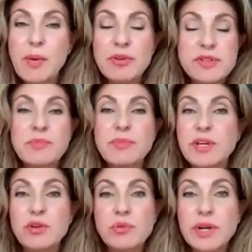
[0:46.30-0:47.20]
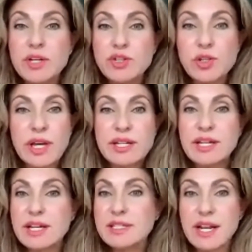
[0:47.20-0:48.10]
something you reach, like a
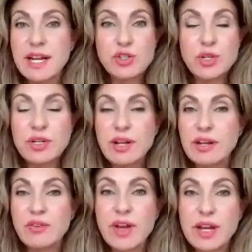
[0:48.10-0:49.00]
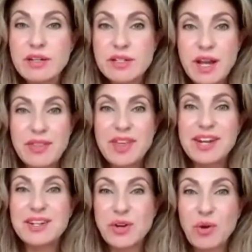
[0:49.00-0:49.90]
destination, an event, and then
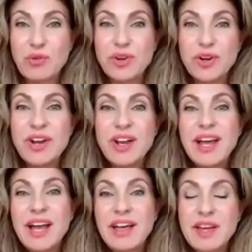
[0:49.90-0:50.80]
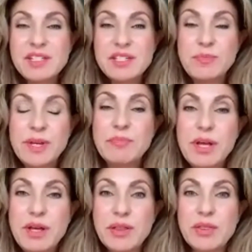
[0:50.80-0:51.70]
it's over. And that's a big
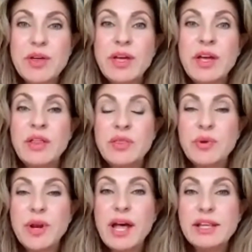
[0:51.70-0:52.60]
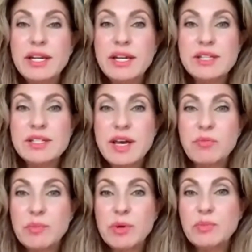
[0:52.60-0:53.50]
myth. The reality is that
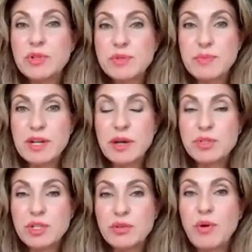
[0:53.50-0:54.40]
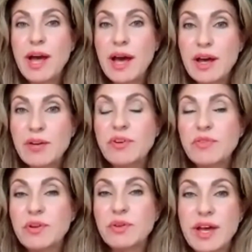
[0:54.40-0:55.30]
women will spend up to half of
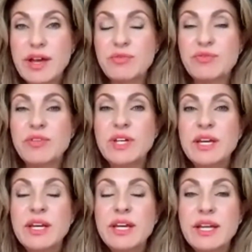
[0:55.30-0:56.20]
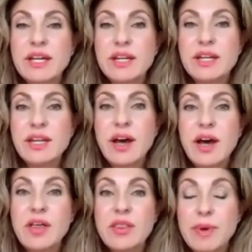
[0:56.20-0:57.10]
their life in
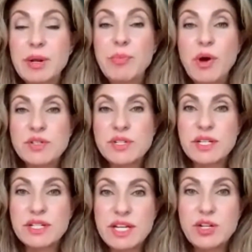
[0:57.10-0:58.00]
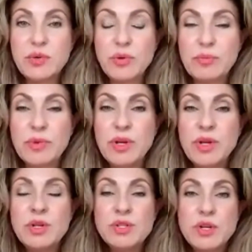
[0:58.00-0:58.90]
the menopause continuum.
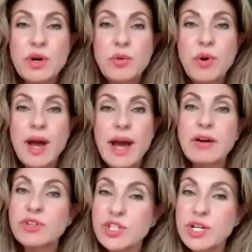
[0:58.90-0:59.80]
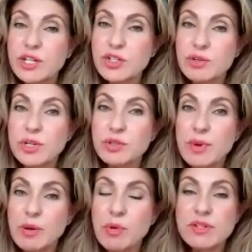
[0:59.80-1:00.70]
So average age to reach
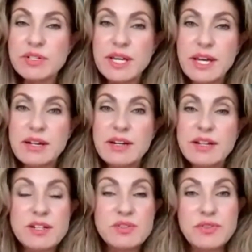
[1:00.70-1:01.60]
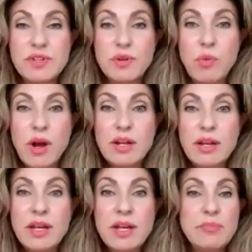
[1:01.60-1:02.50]
menopause in Canada is 51,
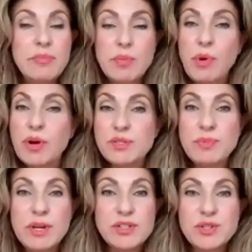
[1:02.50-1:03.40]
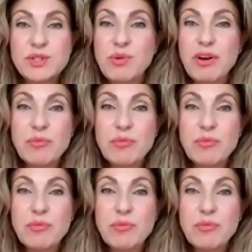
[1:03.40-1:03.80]
menopause being just 12